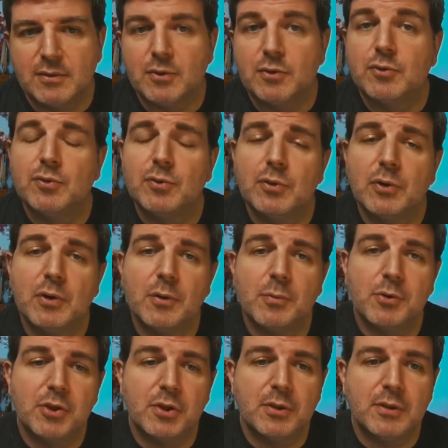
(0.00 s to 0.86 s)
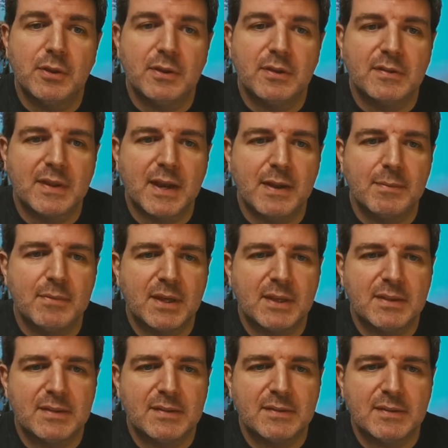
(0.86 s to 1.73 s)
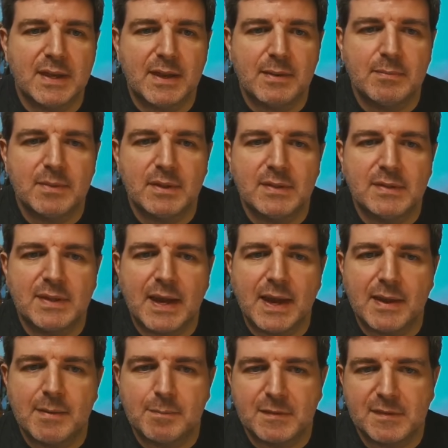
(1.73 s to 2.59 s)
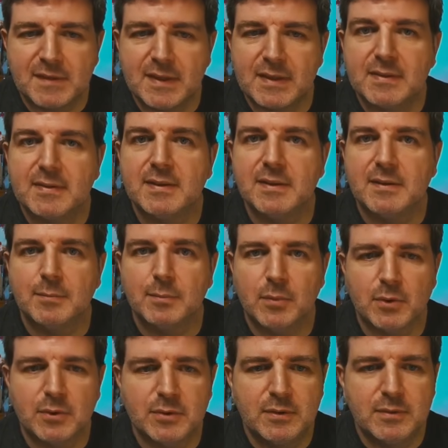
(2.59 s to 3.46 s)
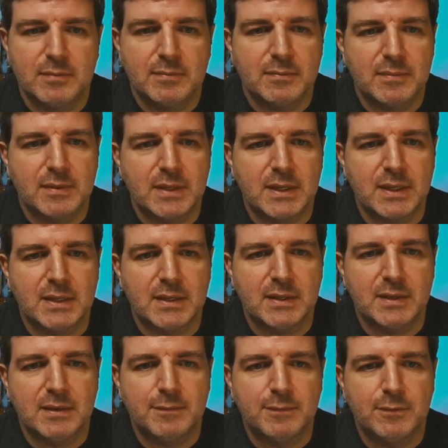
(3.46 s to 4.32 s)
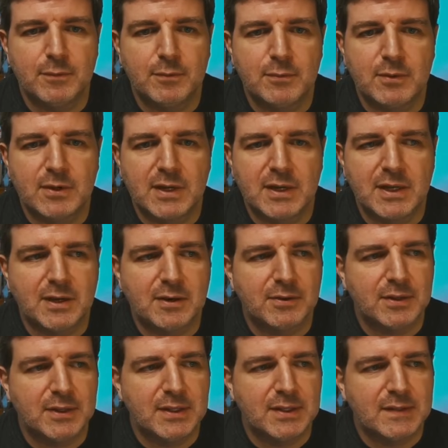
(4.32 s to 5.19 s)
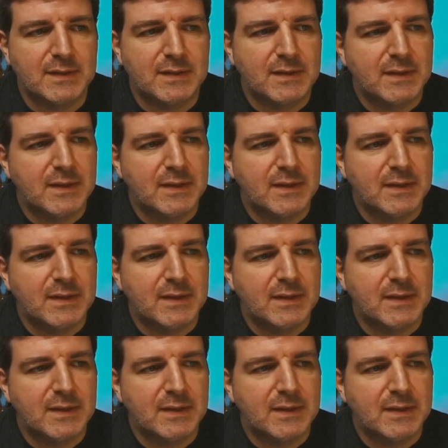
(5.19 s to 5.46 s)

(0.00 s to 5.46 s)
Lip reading: tool option this time that is named typesetting mode. And if you click on it,